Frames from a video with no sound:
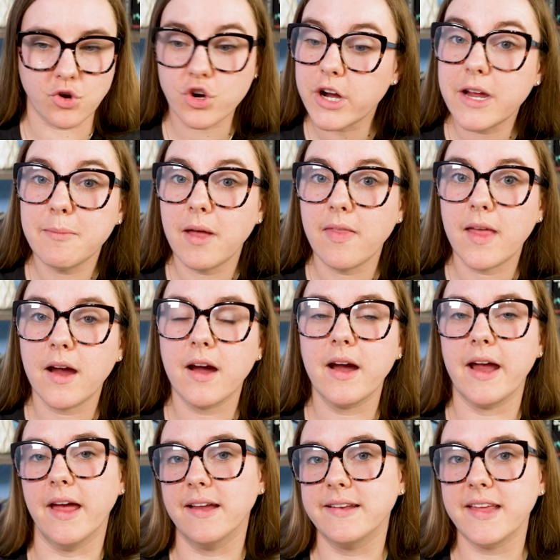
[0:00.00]
cream in there.
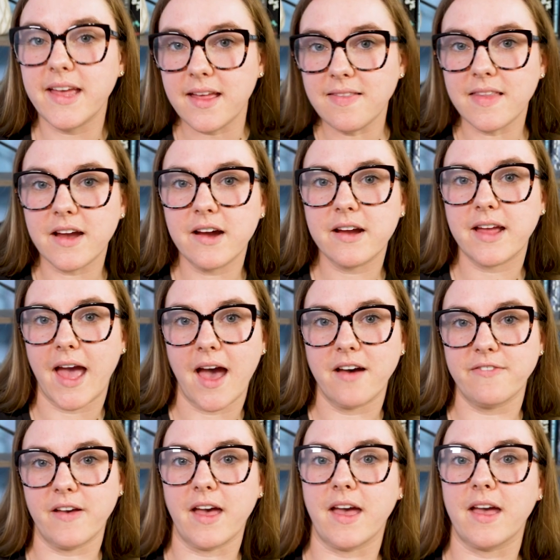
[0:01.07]
And in their
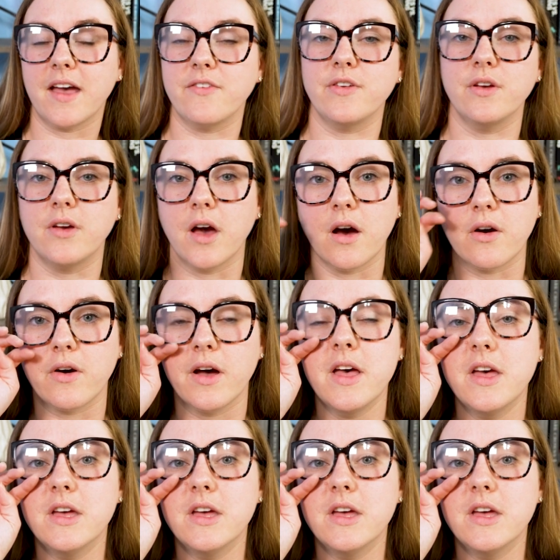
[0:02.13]
cafe, if you go